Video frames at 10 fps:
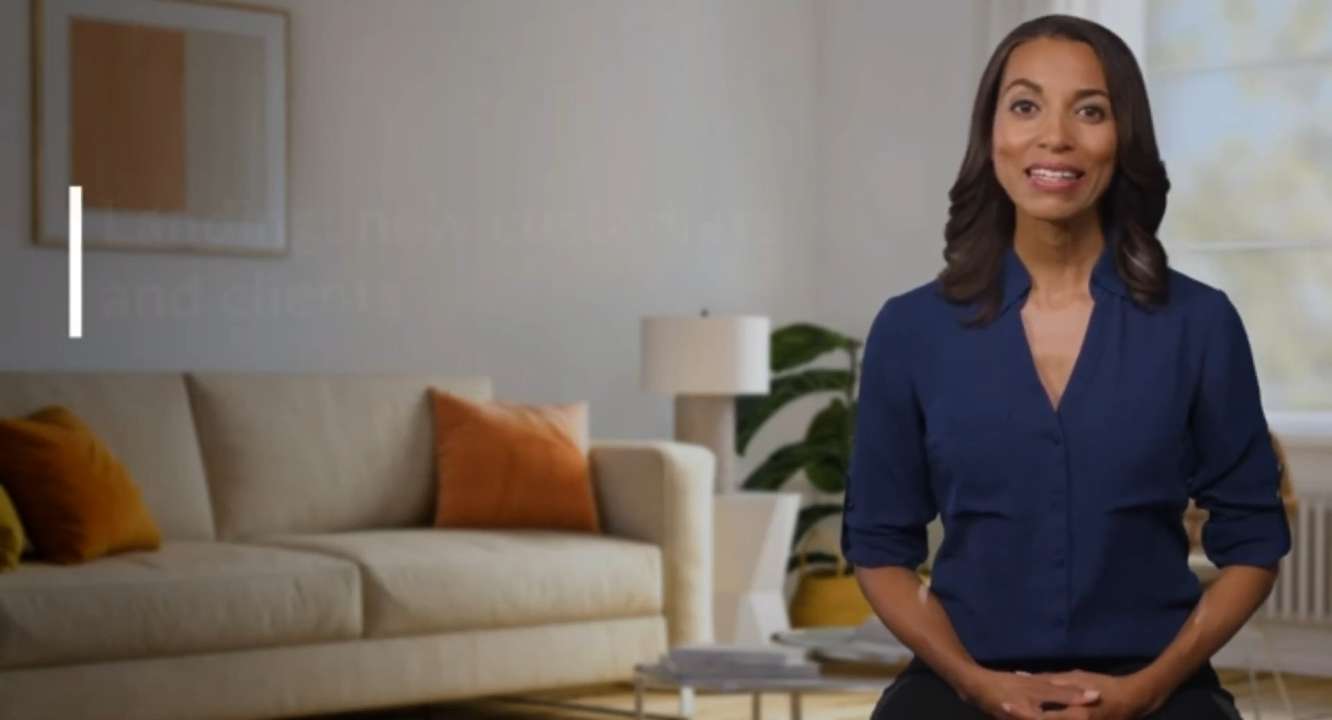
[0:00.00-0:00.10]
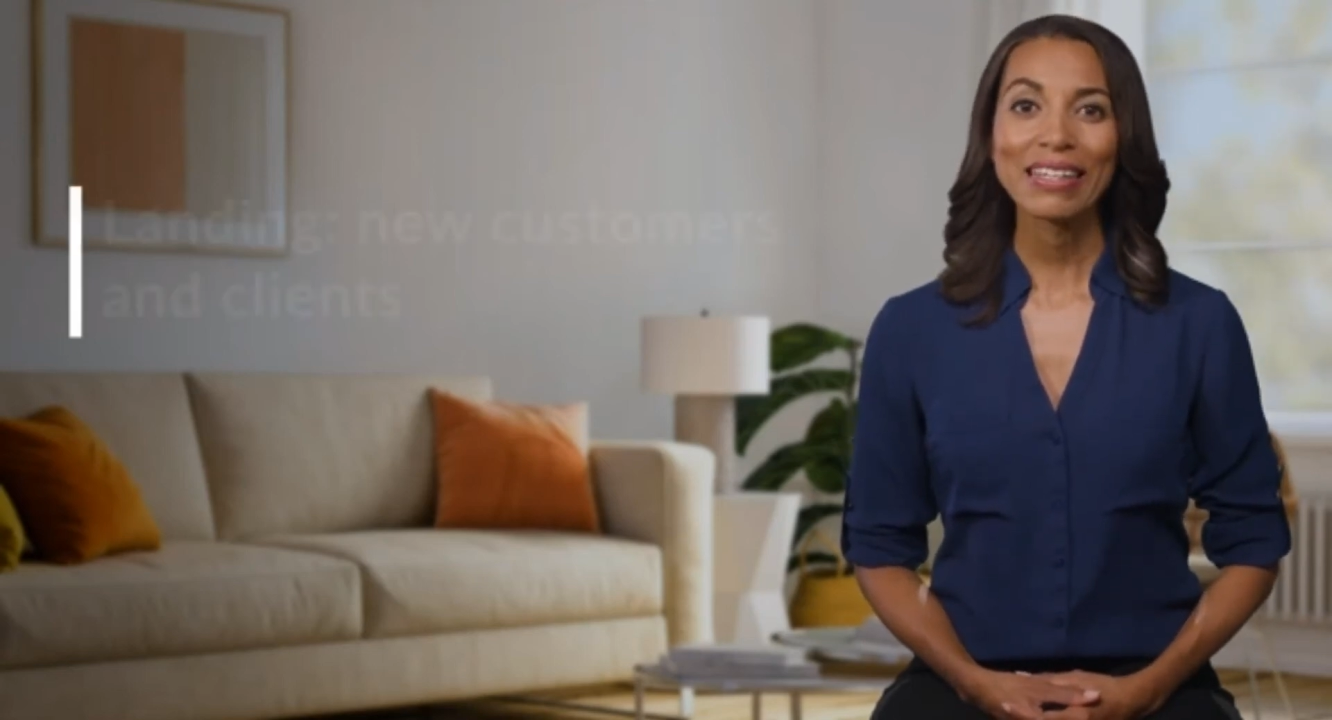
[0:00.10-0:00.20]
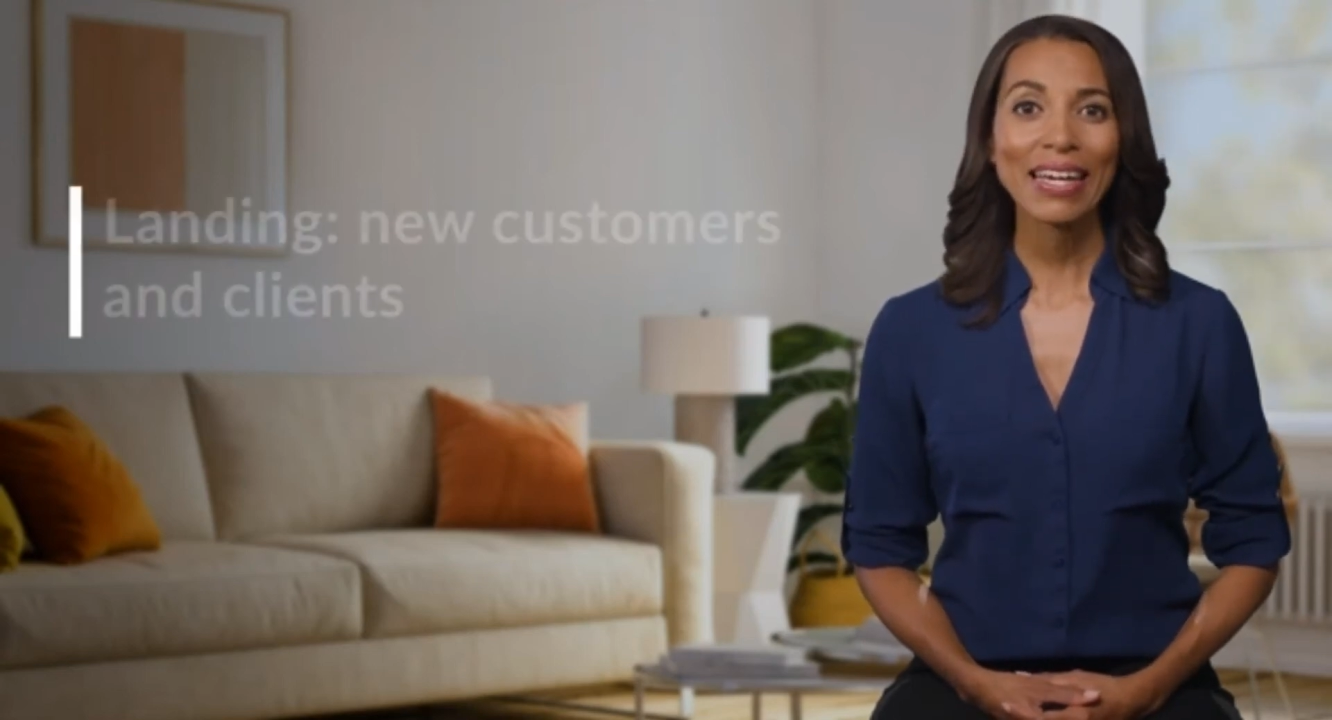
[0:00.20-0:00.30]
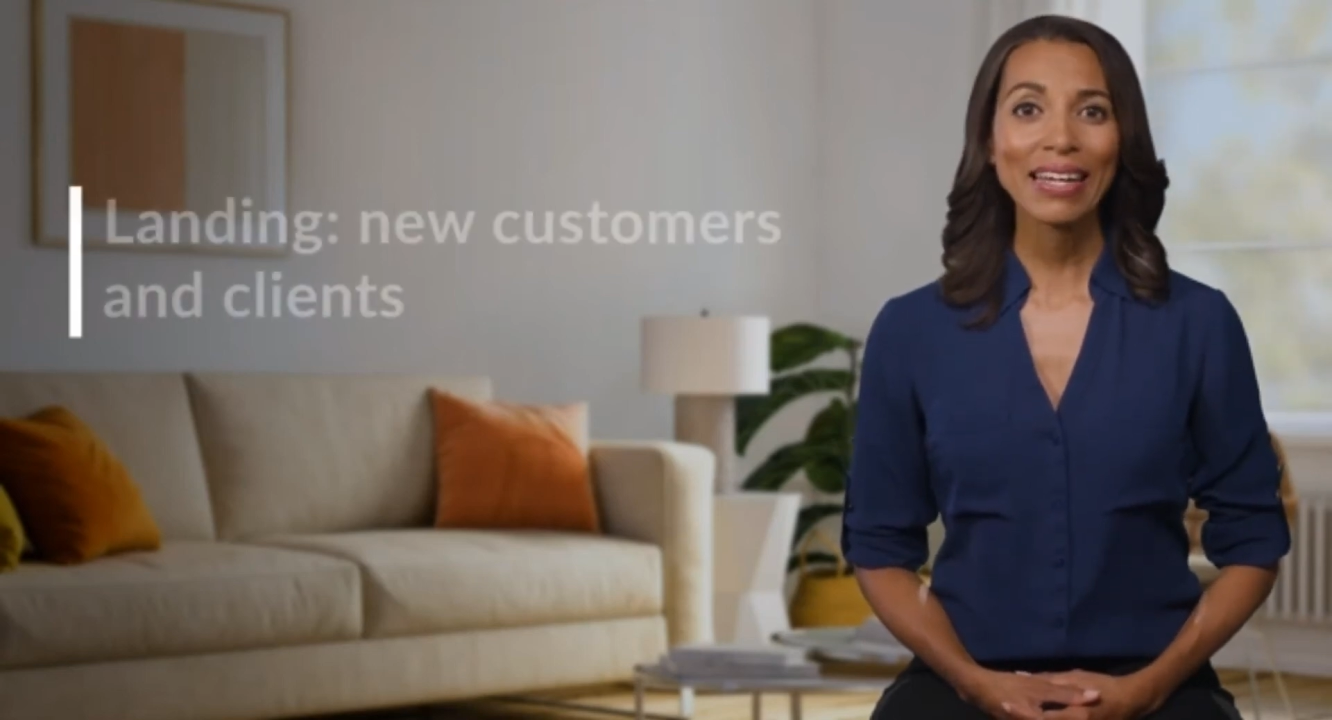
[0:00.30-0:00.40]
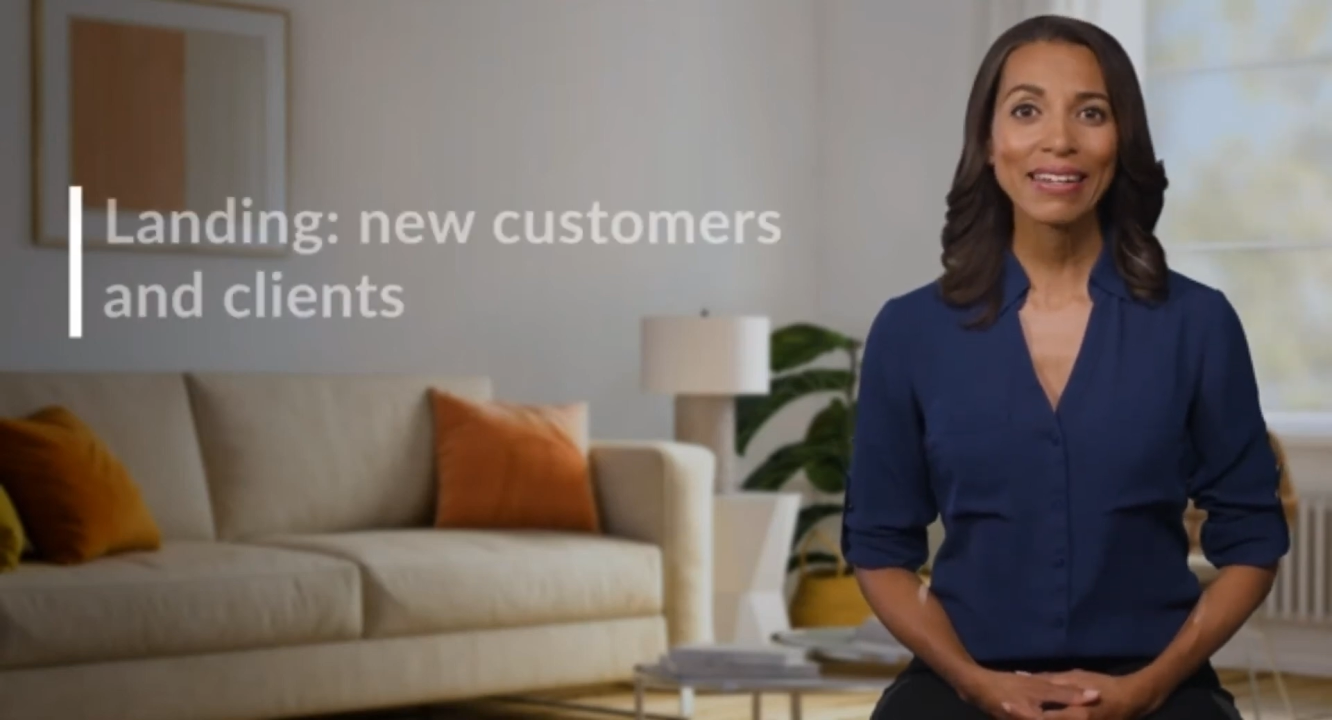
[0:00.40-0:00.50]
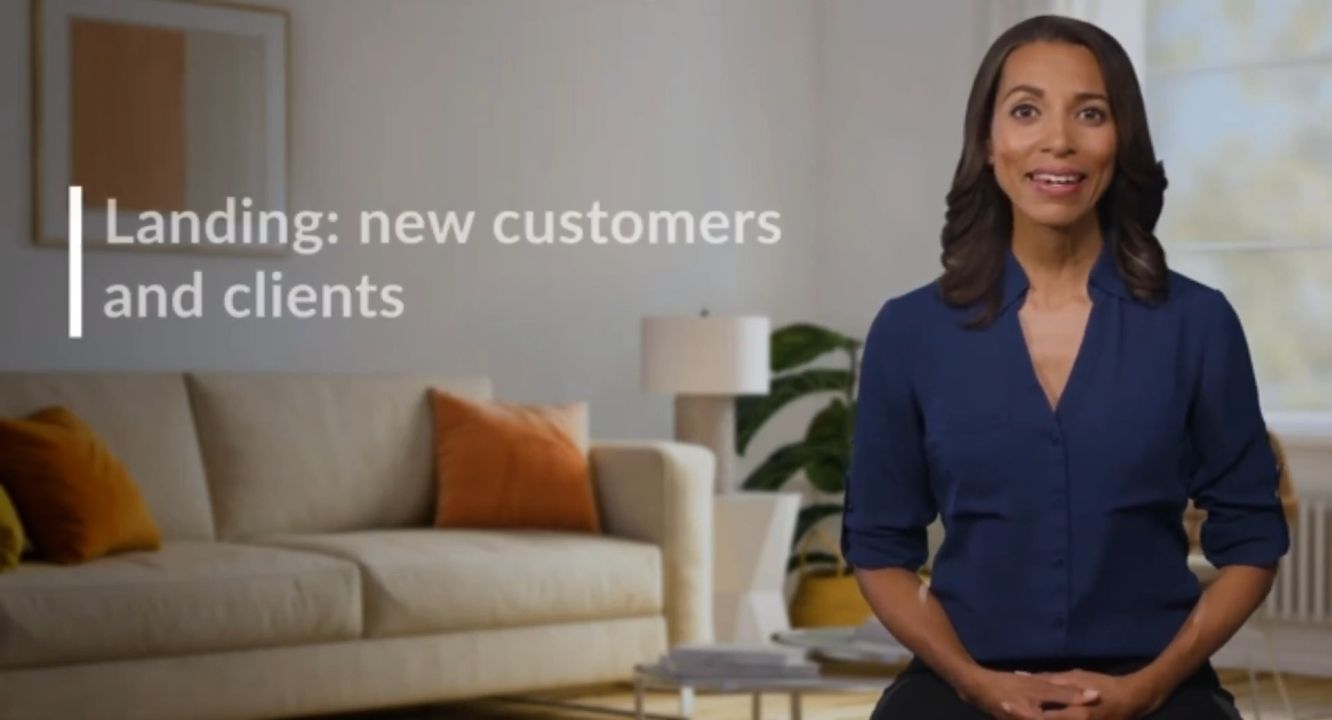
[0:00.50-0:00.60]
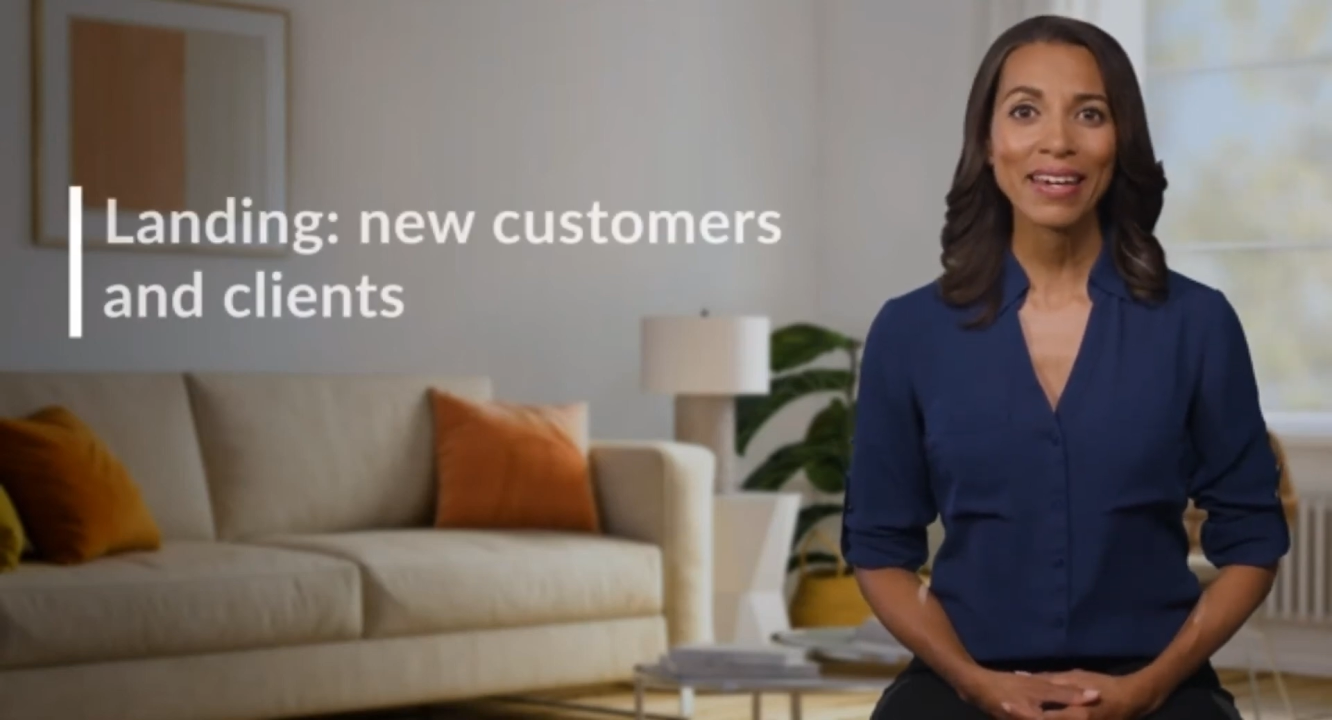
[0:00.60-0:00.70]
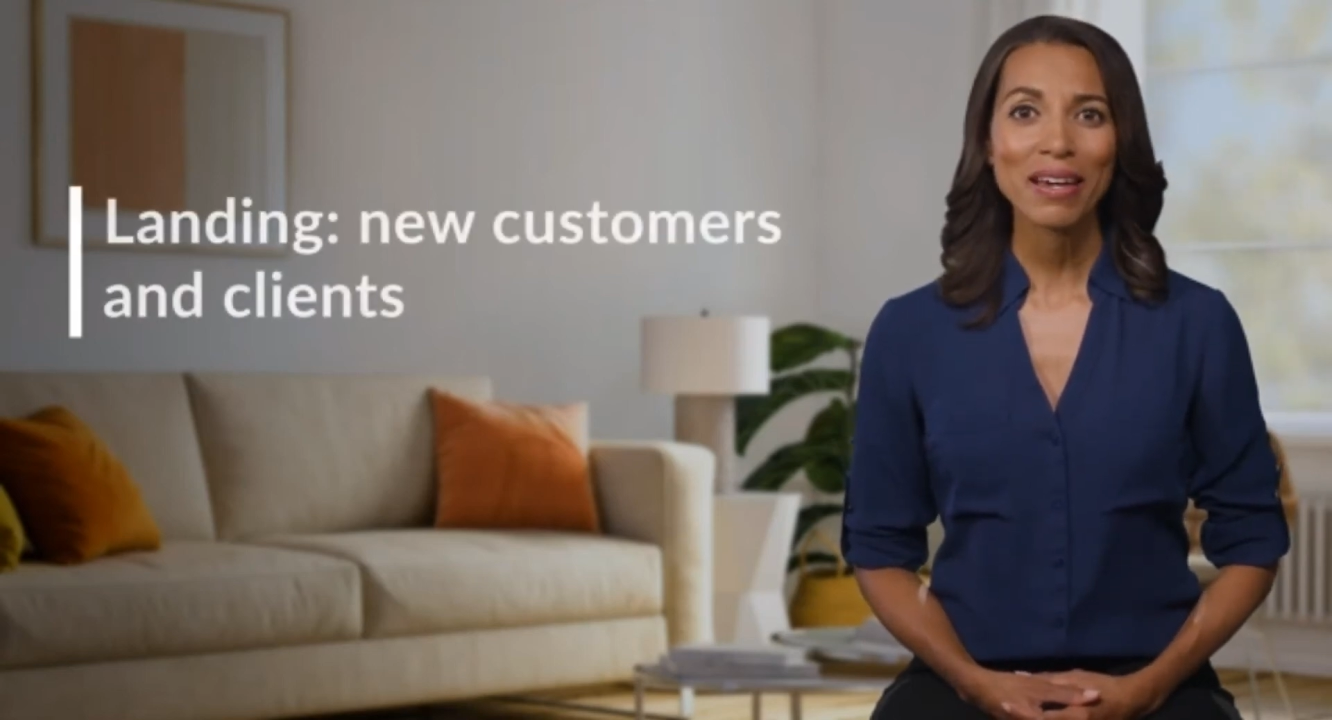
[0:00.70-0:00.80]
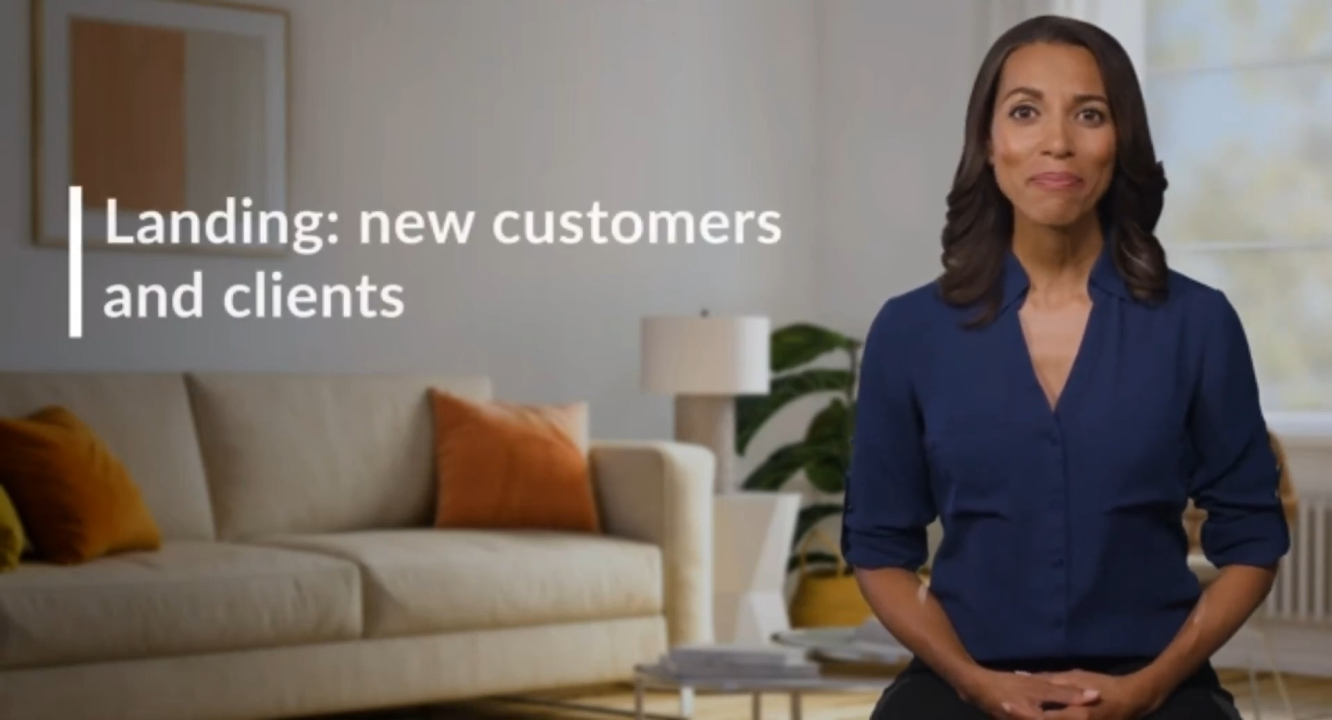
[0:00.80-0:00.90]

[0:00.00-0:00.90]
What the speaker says: Landing